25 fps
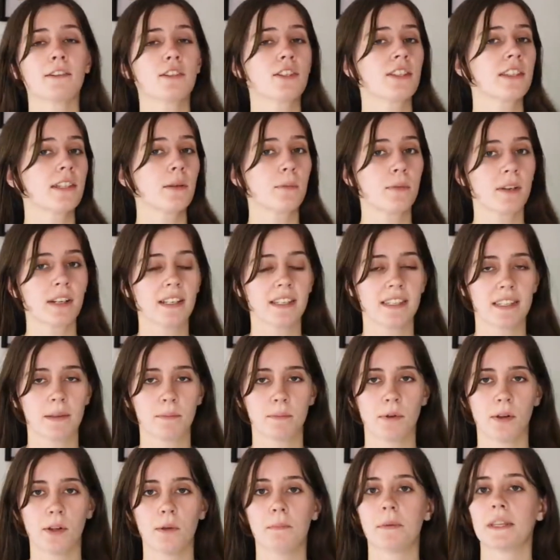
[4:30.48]
They're still pretty
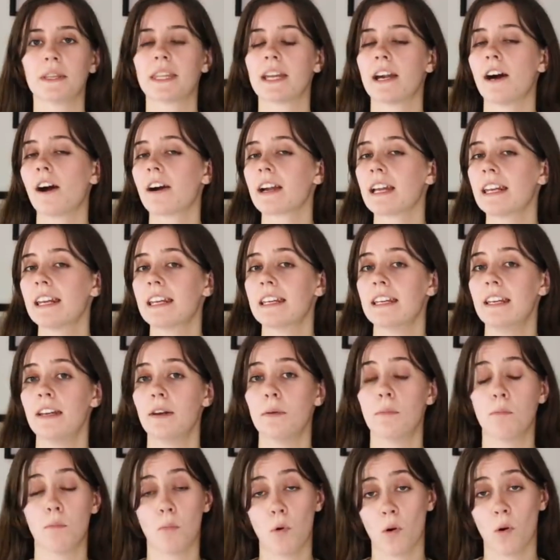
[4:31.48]
simple, but they are going to
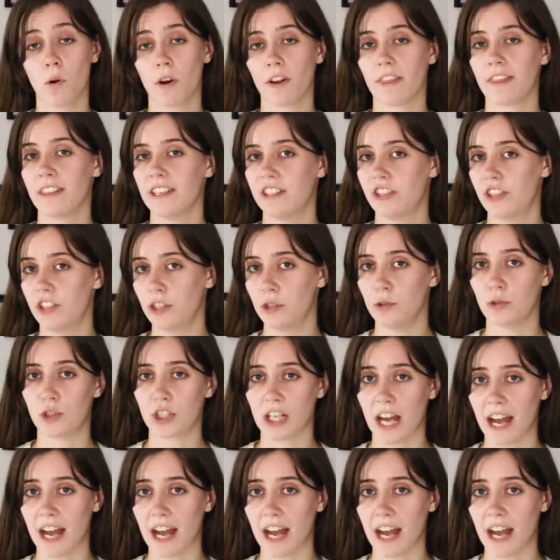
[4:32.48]
need more than 2